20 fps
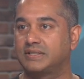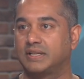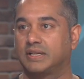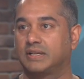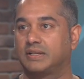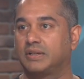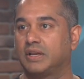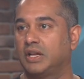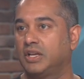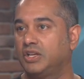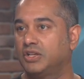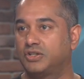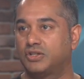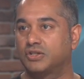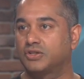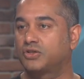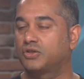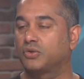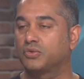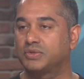that you
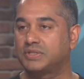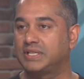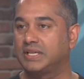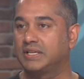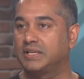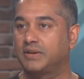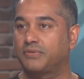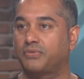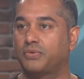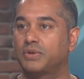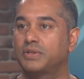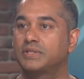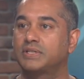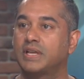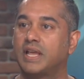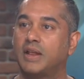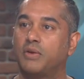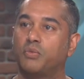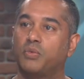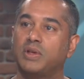just don't see a
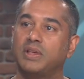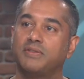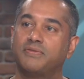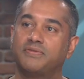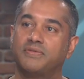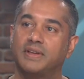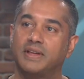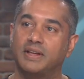difference, and we've